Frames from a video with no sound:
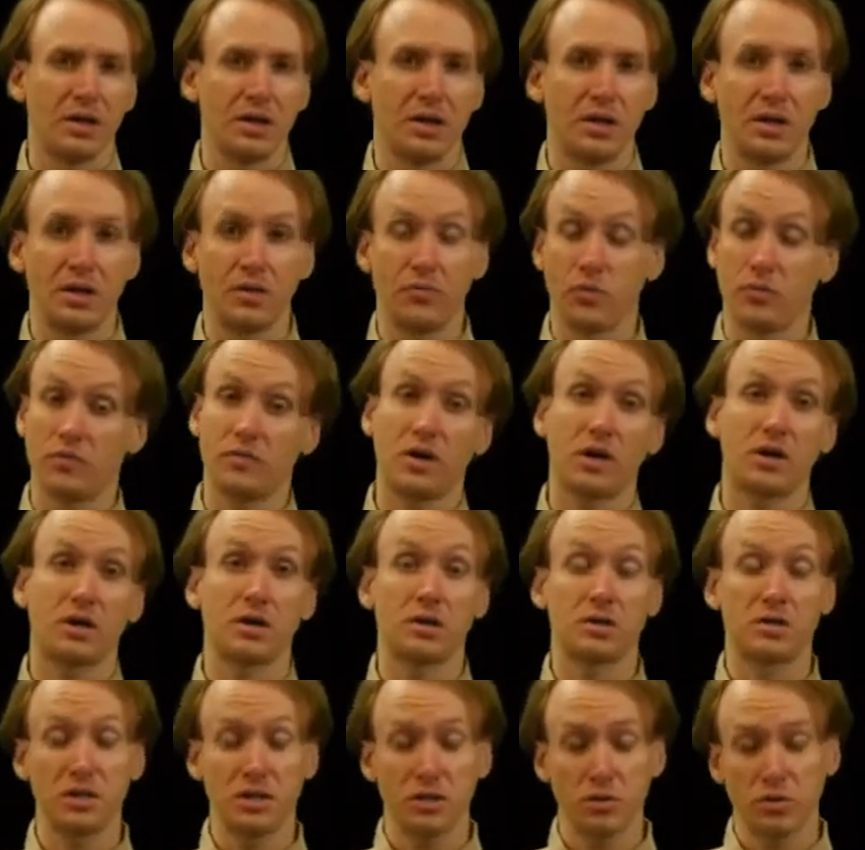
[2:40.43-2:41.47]
If we've got a
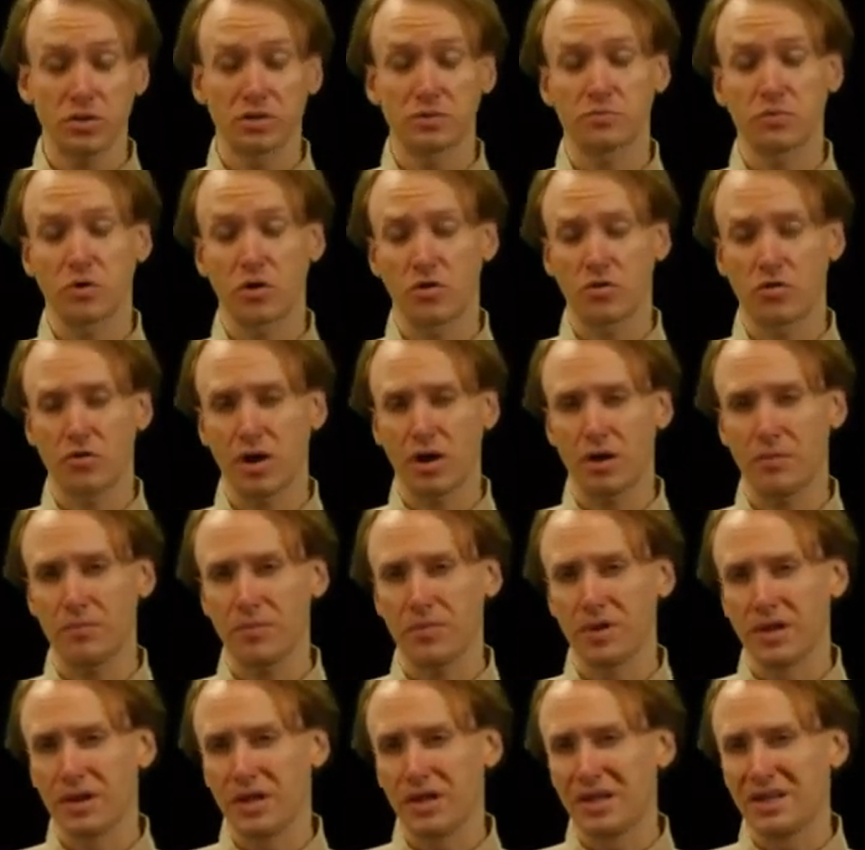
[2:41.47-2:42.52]
continuous program,
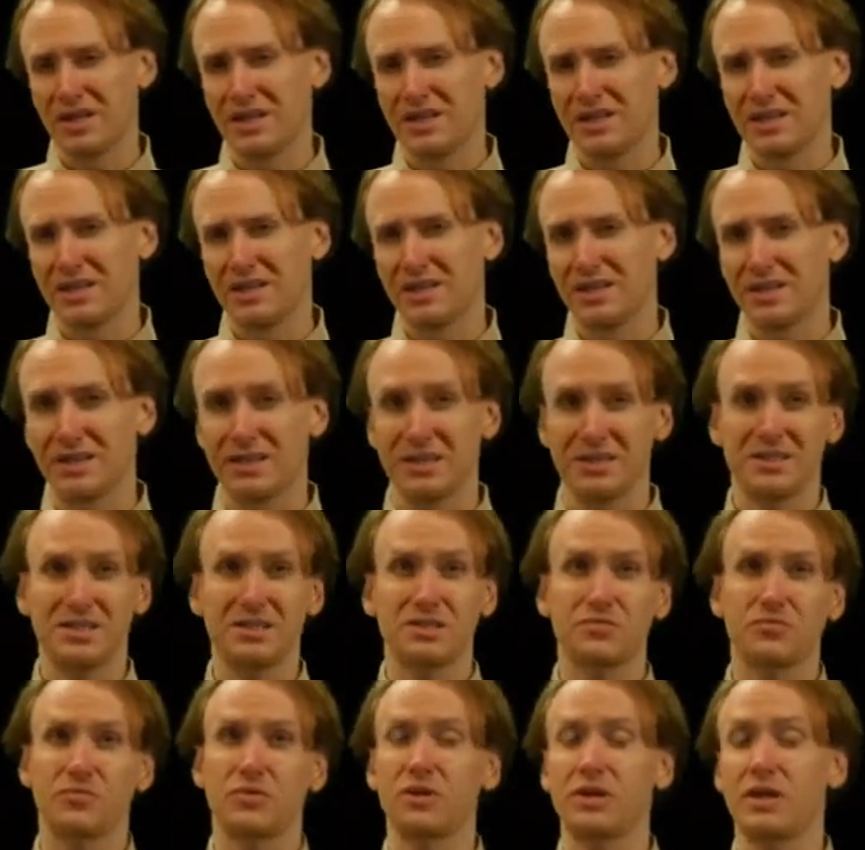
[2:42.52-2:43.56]
it
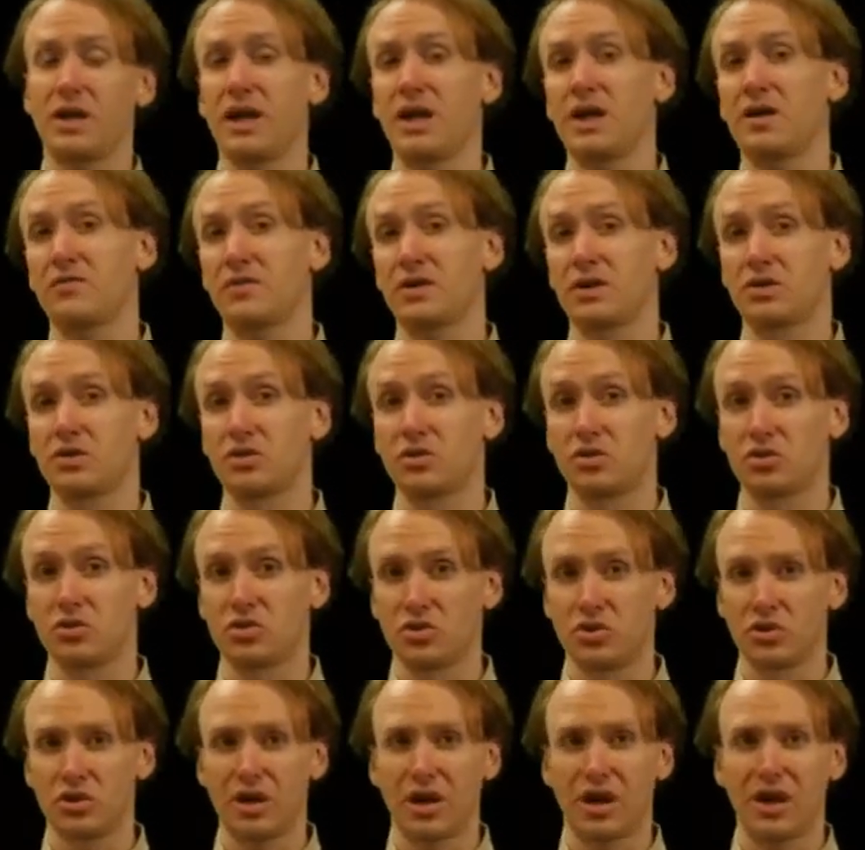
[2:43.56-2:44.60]
doesn't really have a
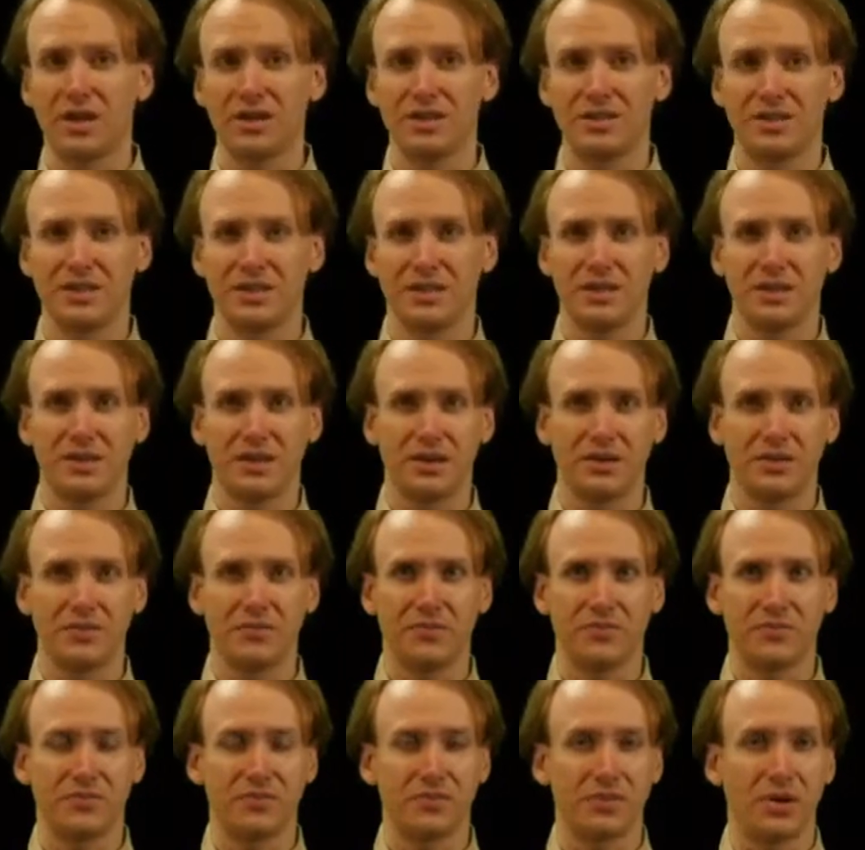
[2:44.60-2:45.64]
good idea of
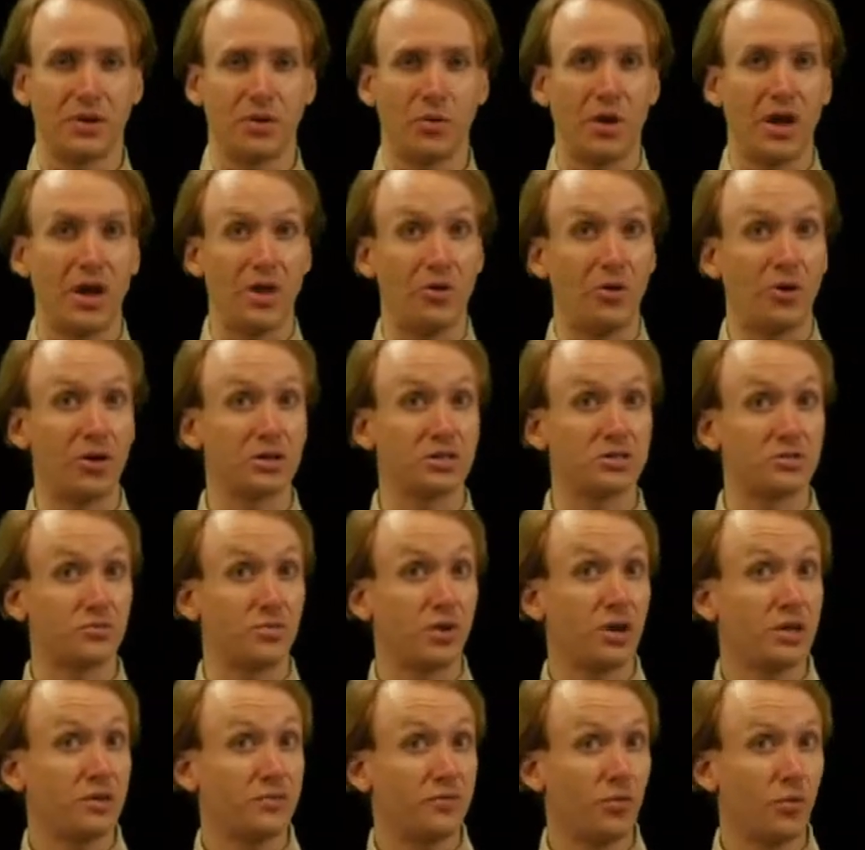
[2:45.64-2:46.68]
you know, how long is it
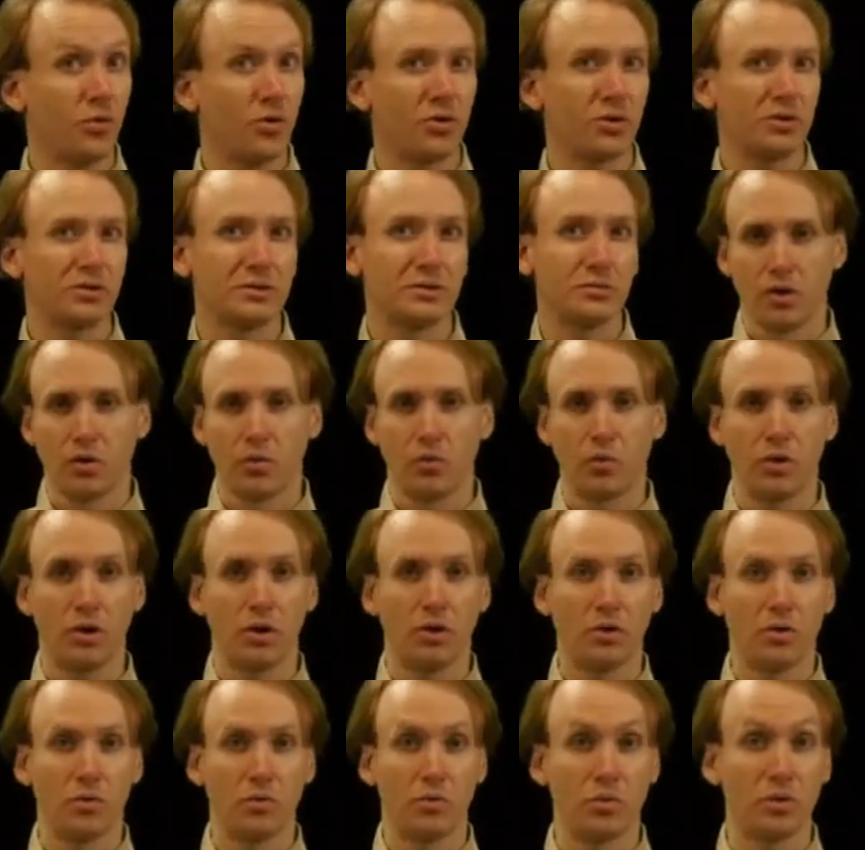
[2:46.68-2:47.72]
running for?
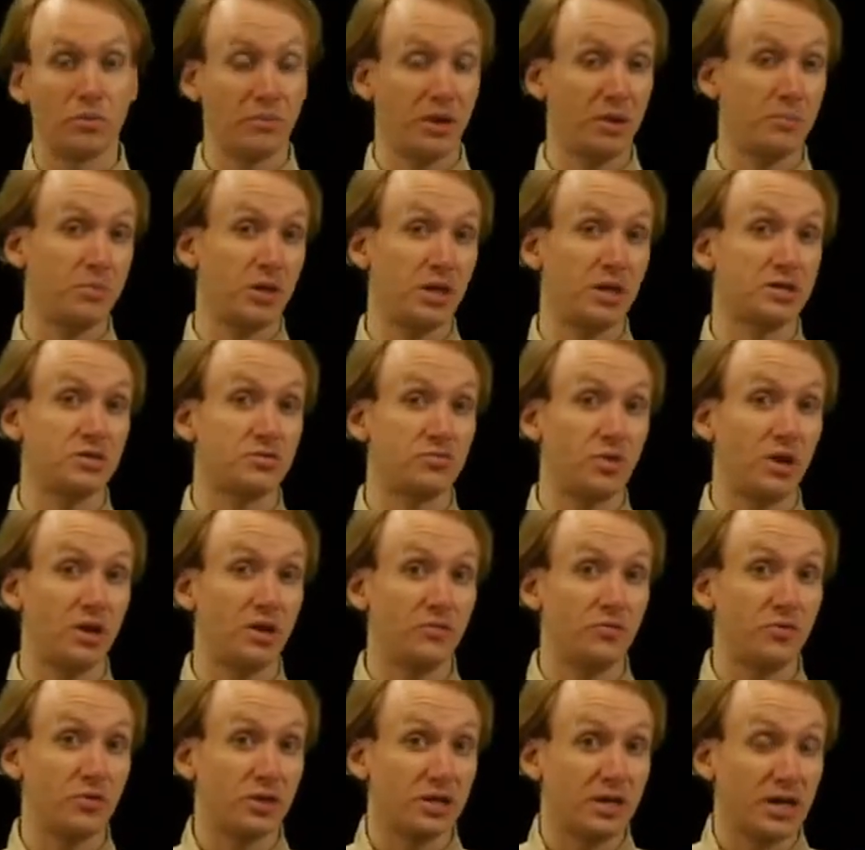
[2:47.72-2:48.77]
Well, we may plan to run
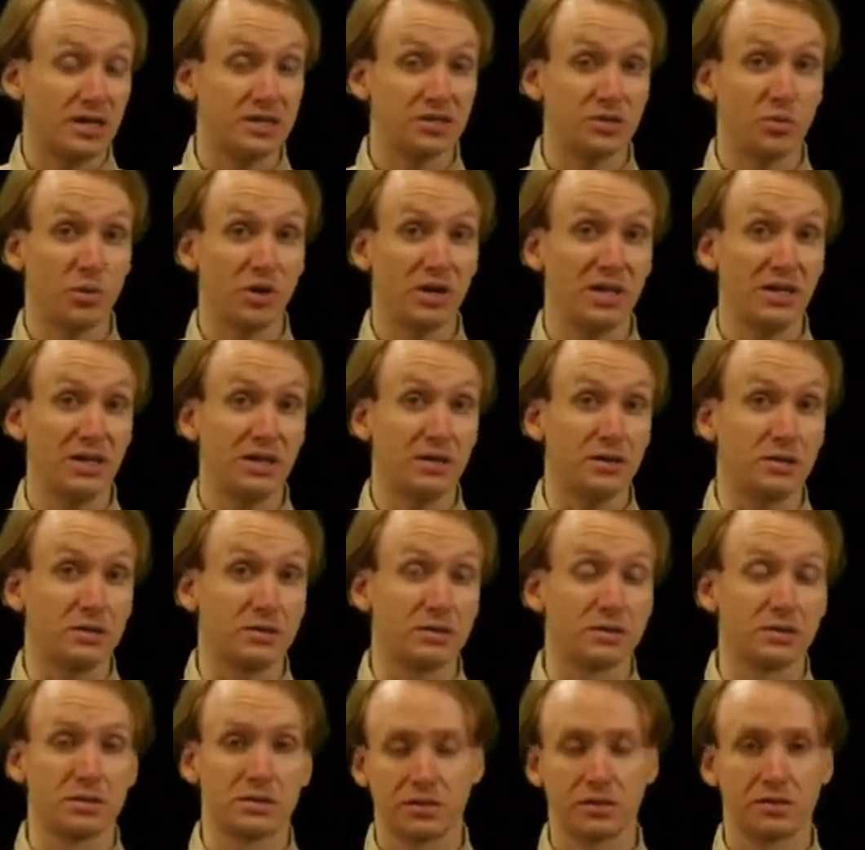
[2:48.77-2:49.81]
it for the next 20
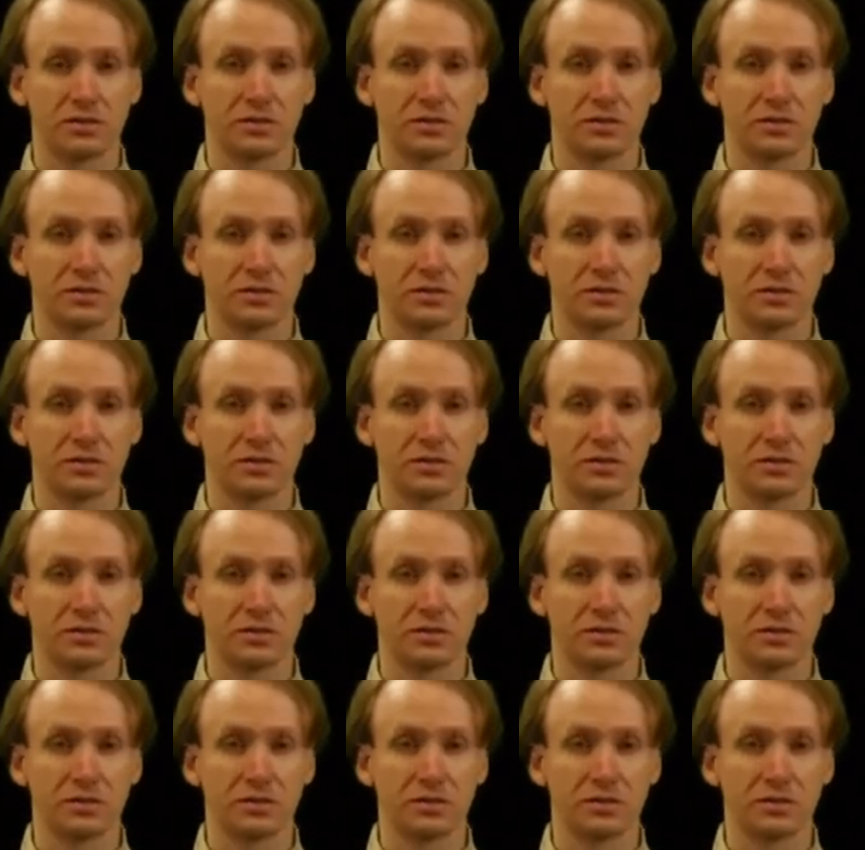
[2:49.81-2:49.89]
years.